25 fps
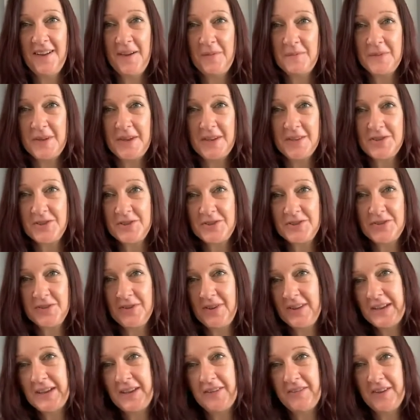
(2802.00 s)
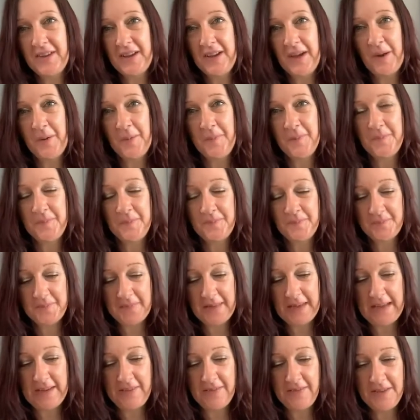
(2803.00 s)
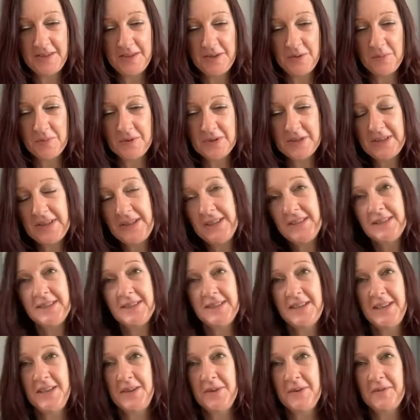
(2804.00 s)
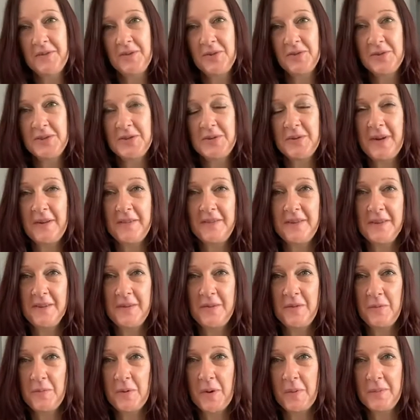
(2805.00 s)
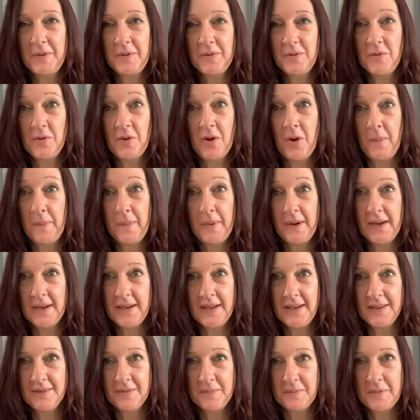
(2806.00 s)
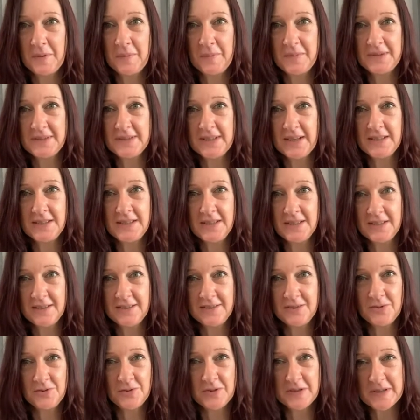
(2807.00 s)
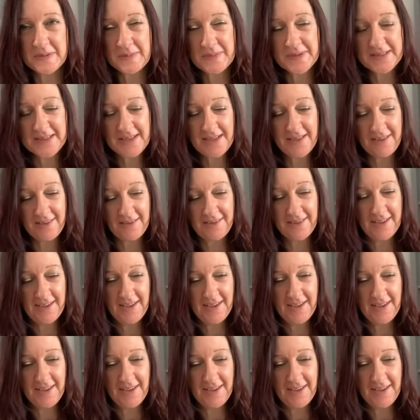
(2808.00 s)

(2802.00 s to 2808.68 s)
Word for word: i just thought I'd give it a go. If you don't want to listen, then you haven't got to, have you? You're probably all gone by now. I'm probably sat here talking to myself.